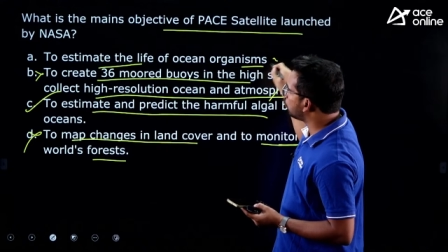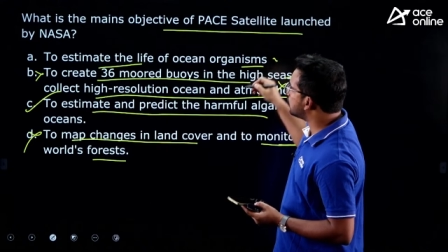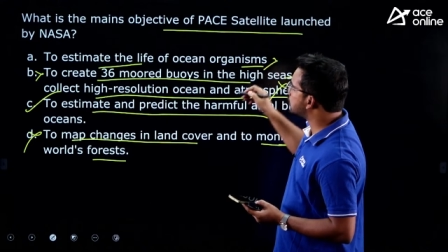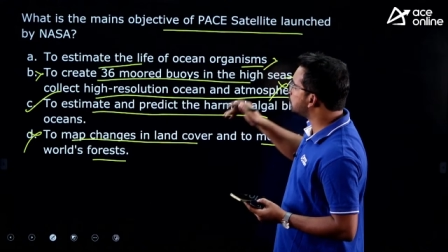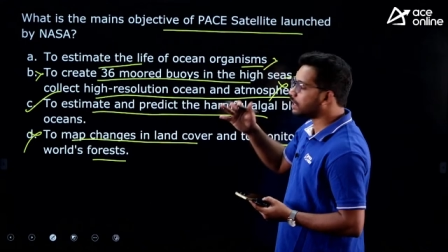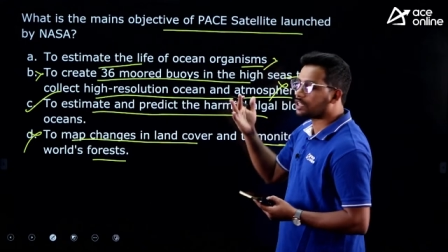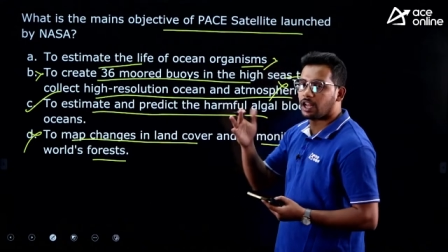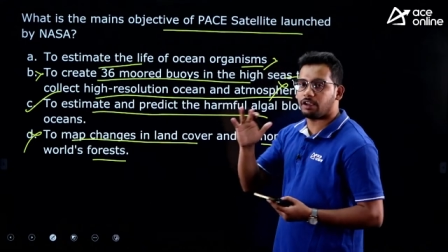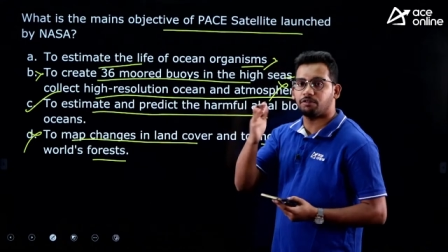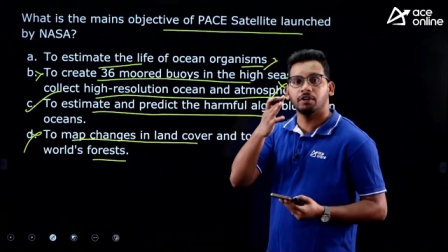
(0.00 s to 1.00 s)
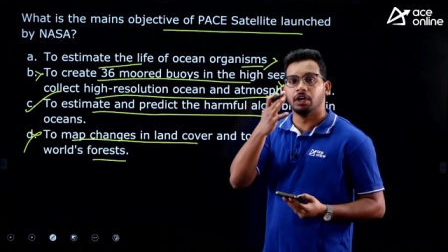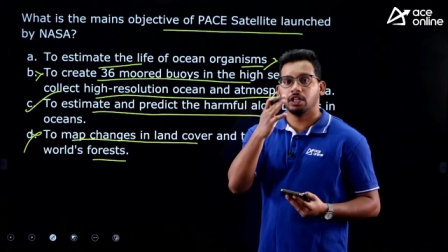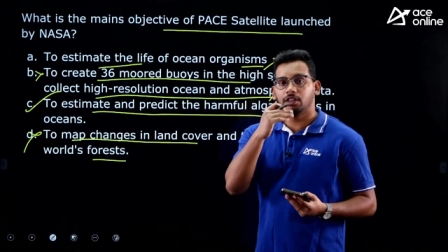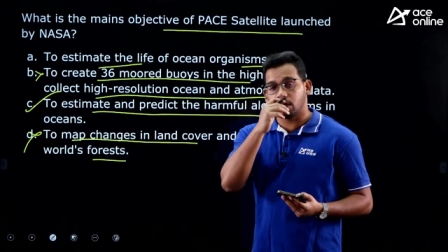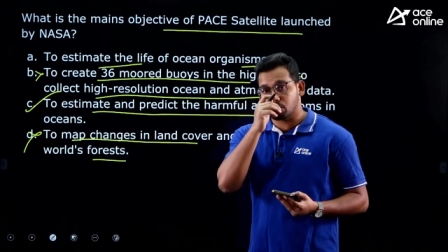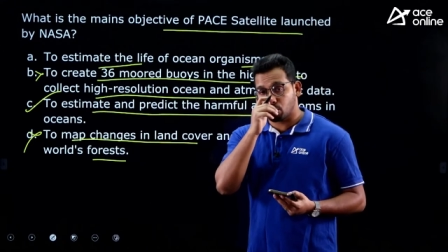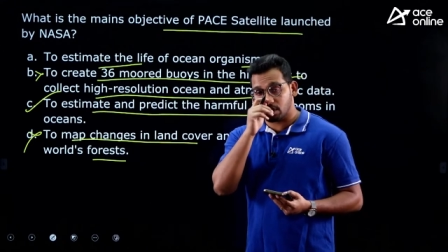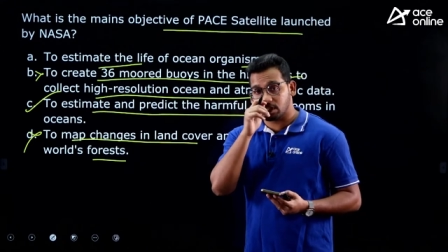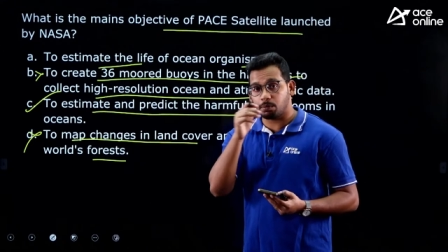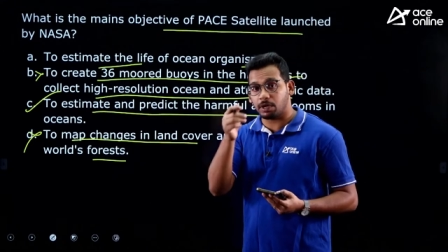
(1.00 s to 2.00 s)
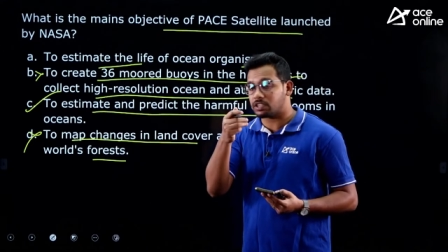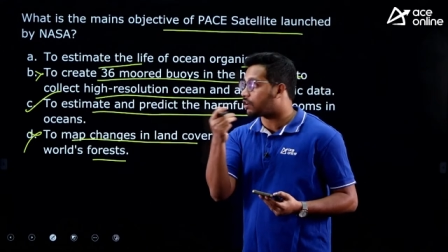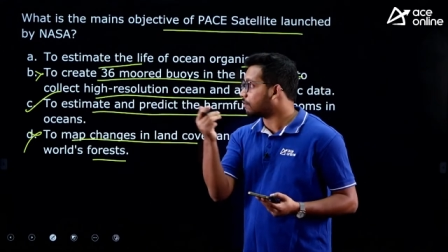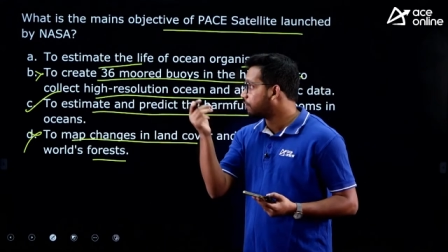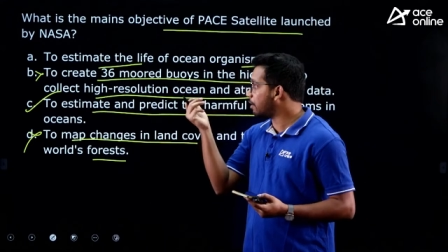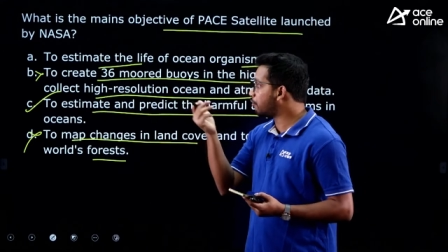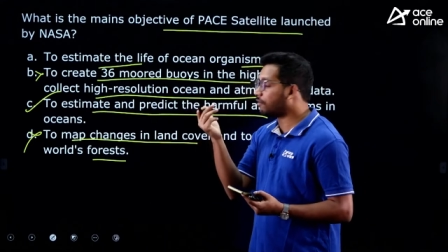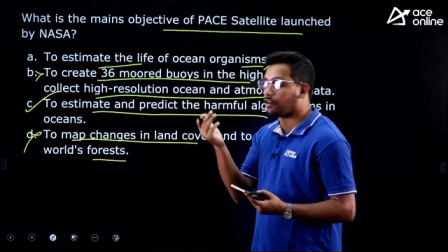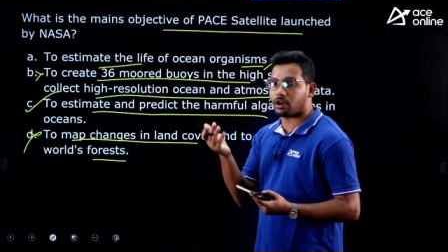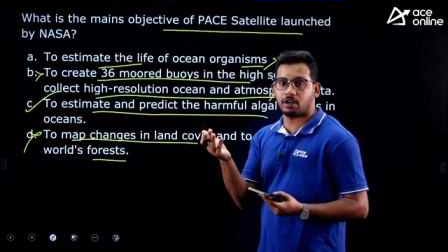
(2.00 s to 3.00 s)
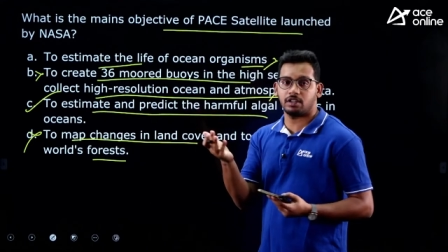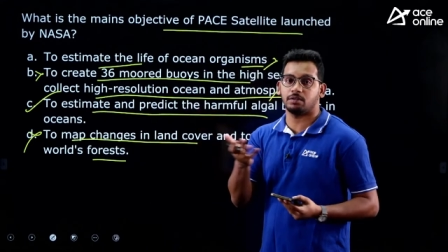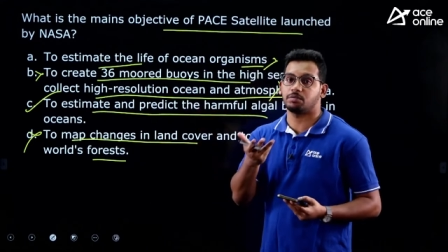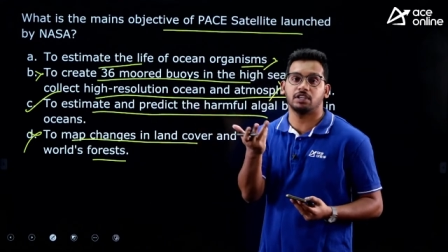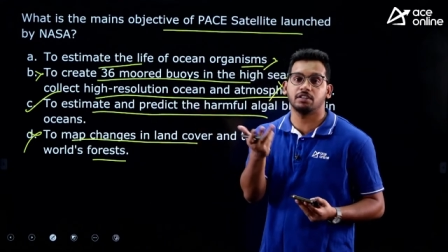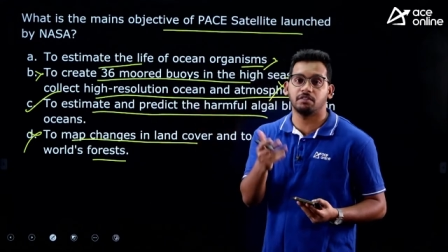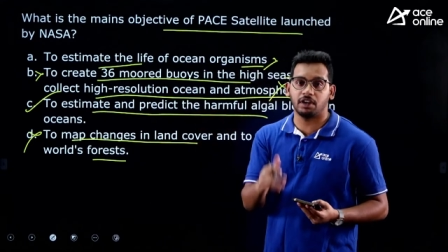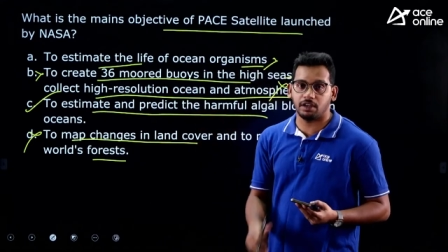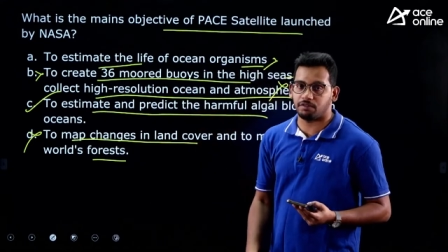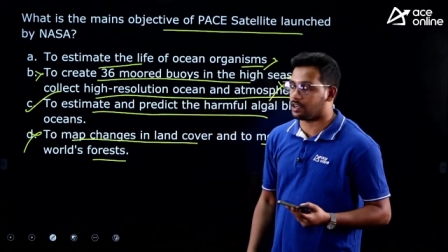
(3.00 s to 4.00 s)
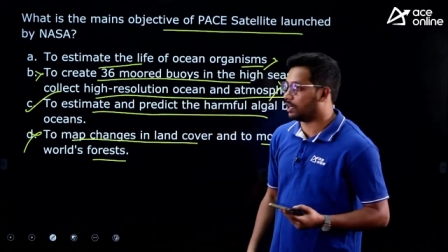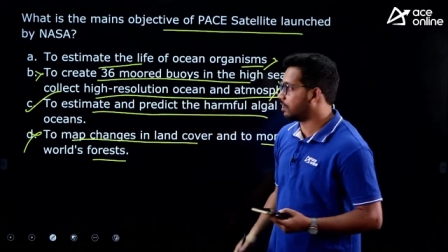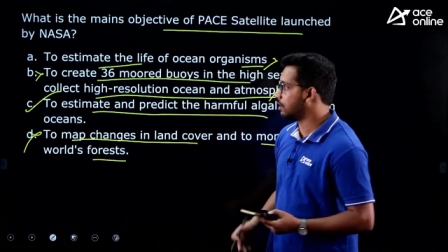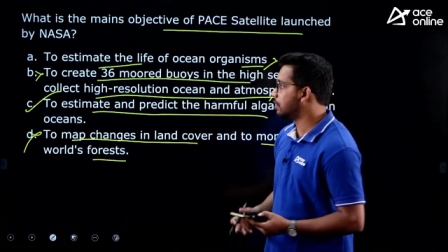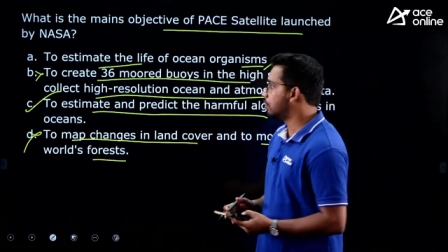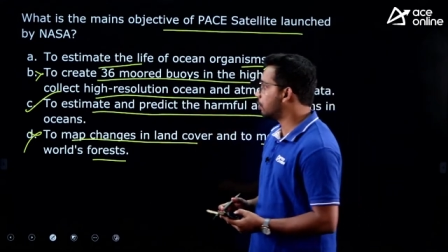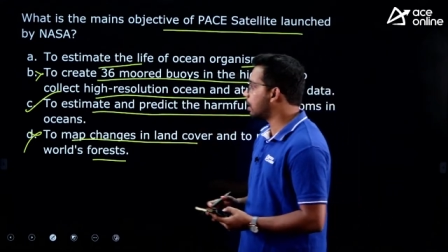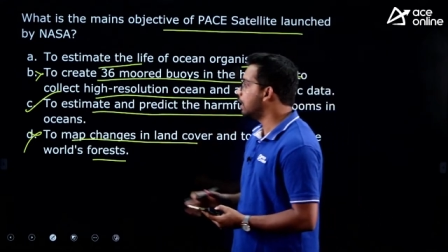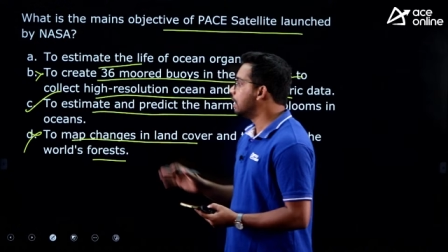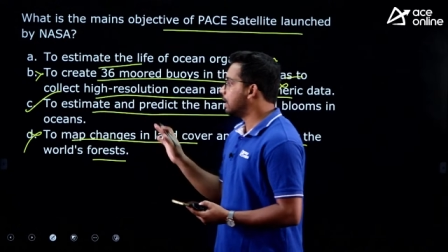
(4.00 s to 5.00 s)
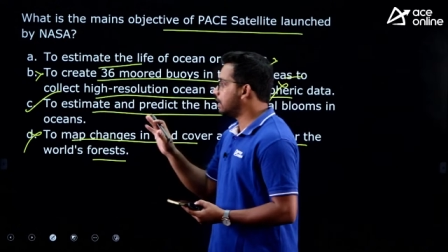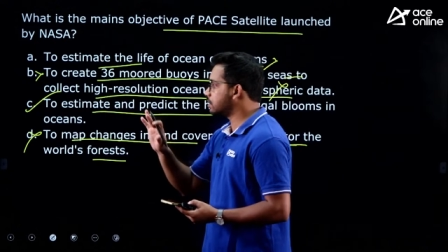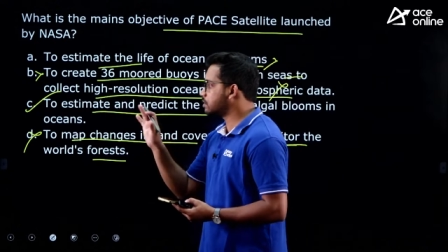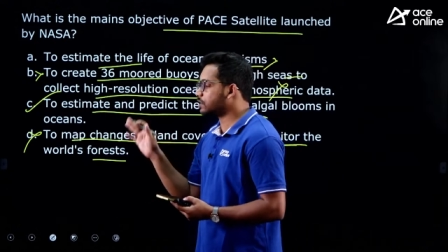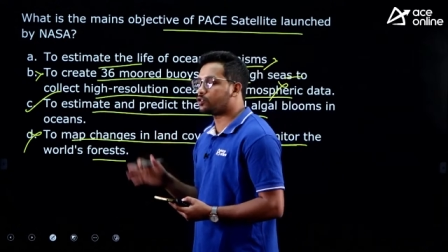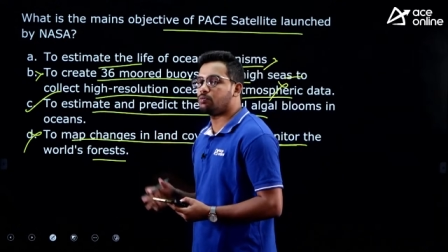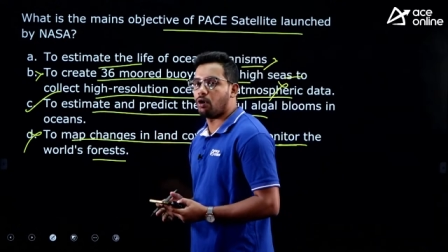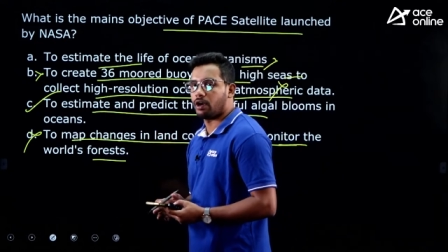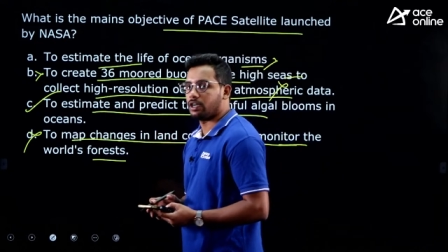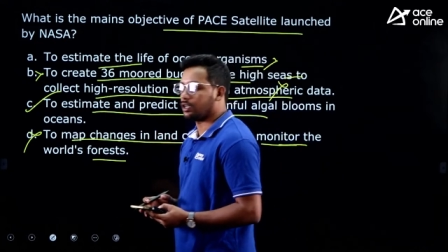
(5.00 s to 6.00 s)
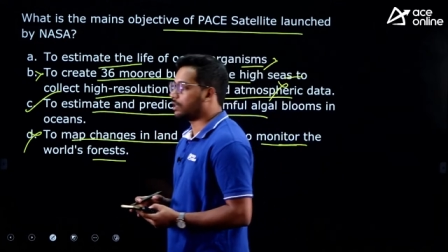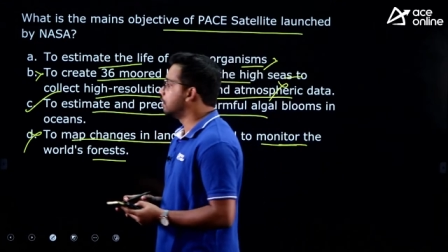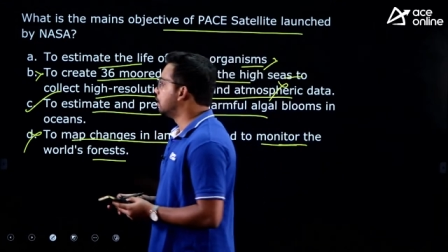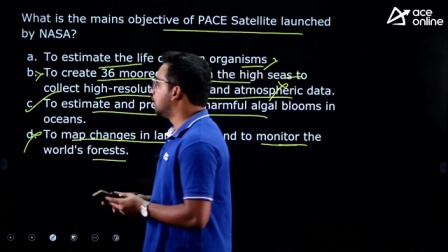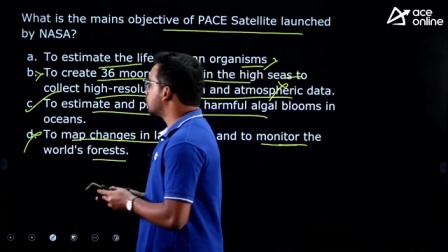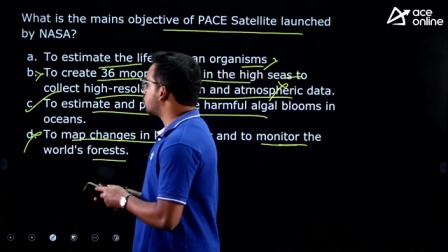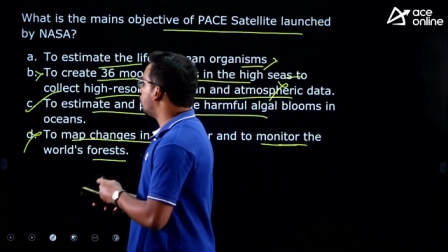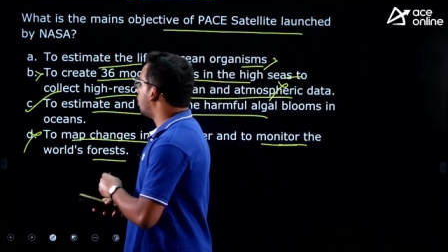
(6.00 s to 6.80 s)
to estimate the life. There is no estimation of life of organisms. It is very difficult. Okay, It is just to monitor. So,